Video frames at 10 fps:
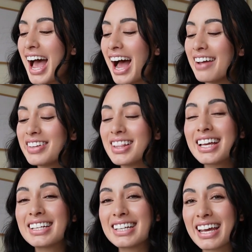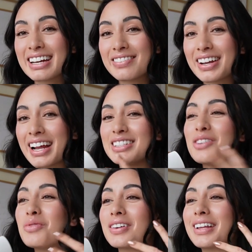I feel like Native, and I
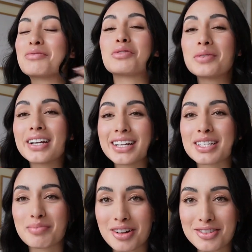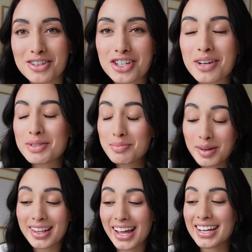don't want to like ruin any sponsorships,
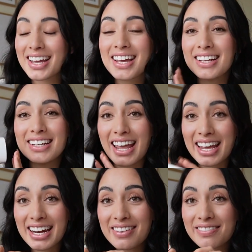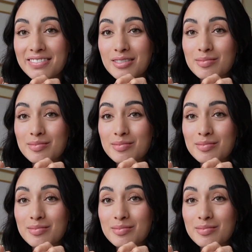but like Native,